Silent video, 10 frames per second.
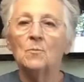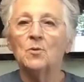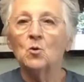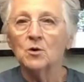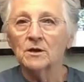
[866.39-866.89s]

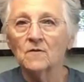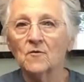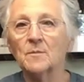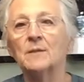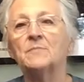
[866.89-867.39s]
pour it
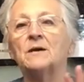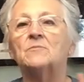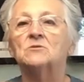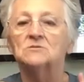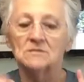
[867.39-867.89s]
over my
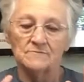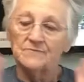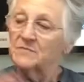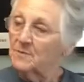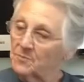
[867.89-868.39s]
peppers,
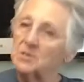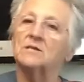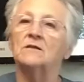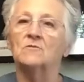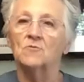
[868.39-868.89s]
then put
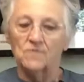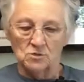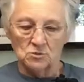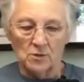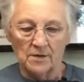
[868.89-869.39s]
it in the
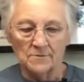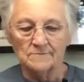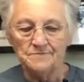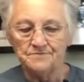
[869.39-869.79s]
refrigerator.